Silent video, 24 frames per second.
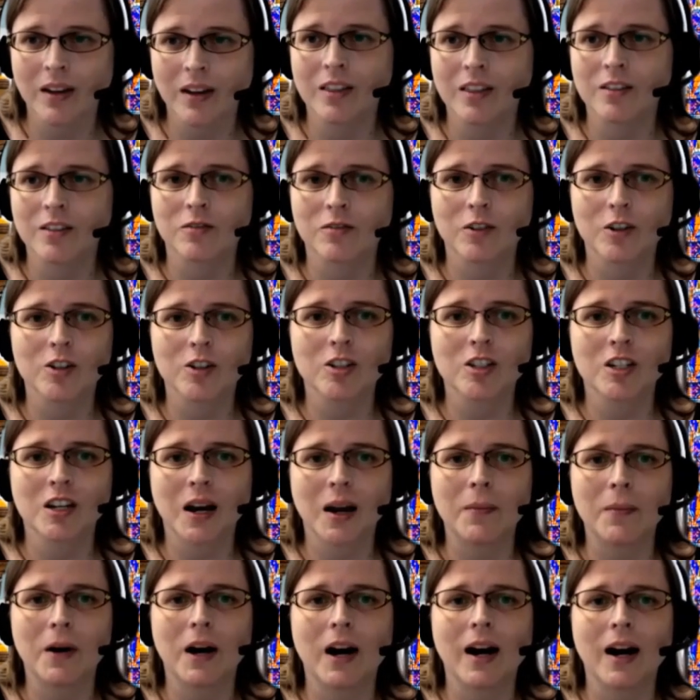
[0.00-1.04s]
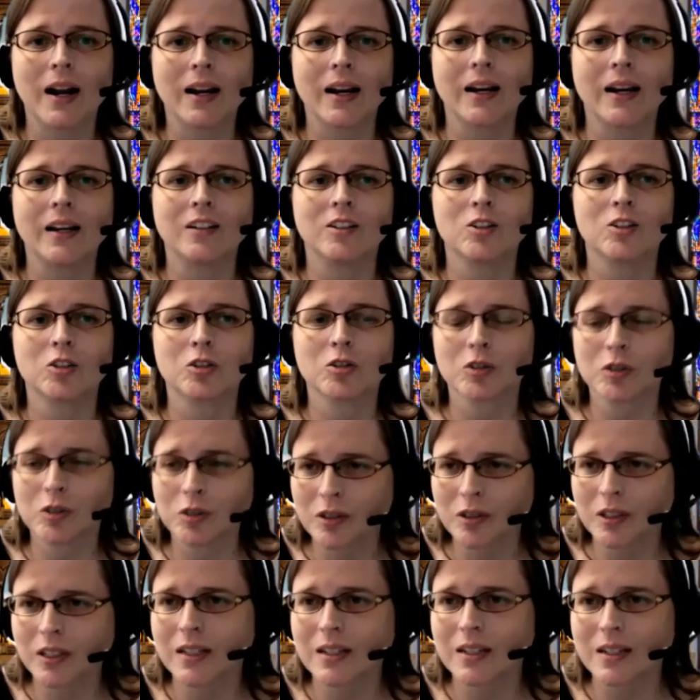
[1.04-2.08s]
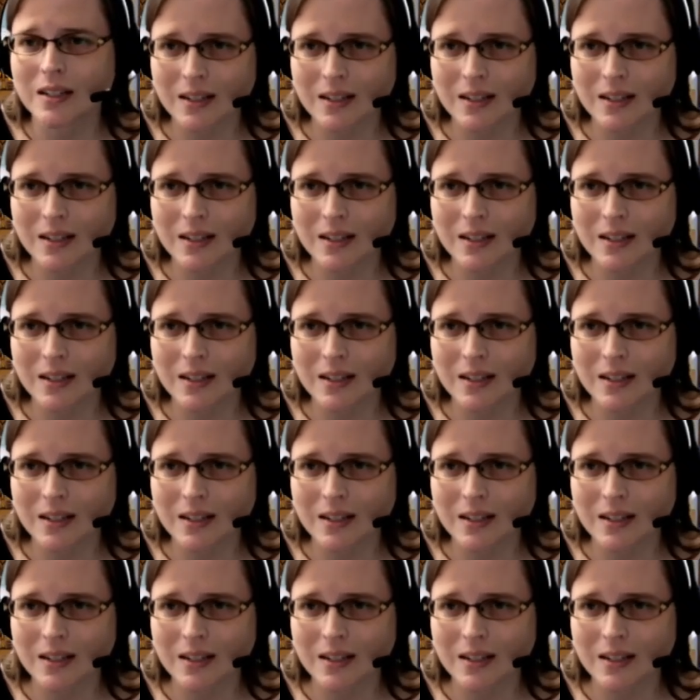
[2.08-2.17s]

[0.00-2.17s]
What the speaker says: The first time I had truly